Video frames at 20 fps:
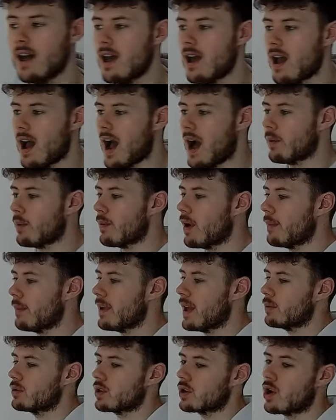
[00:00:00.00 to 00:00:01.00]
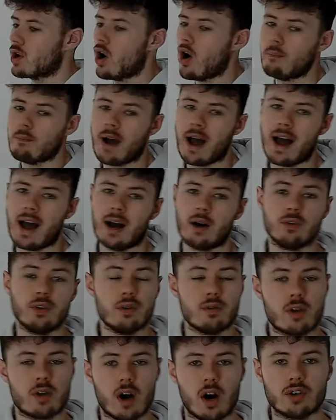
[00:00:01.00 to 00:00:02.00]
how we might be able to combat how
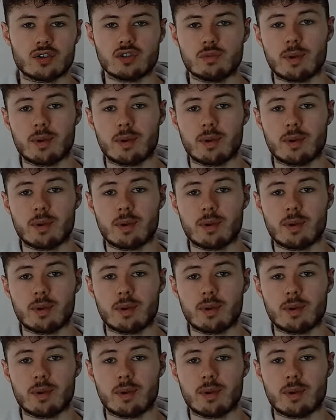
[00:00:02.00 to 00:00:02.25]
Newcastle